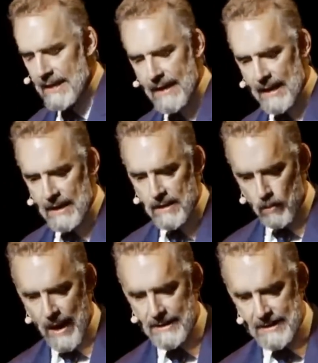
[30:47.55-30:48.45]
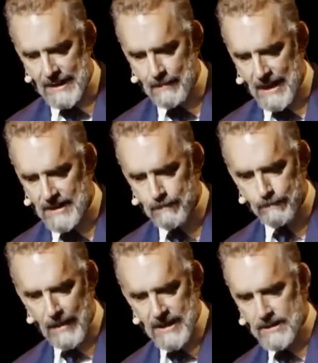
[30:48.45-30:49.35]
The white team has a
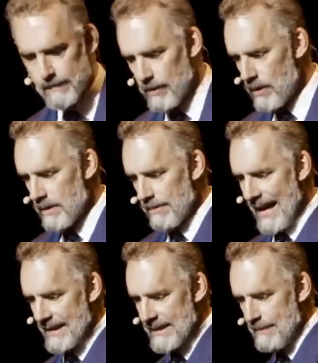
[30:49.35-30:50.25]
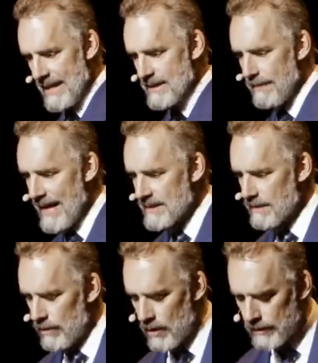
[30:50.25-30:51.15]
basketball, the black team has a
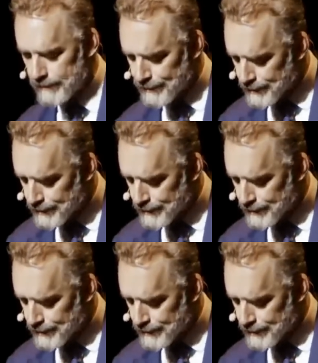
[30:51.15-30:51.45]
basketball.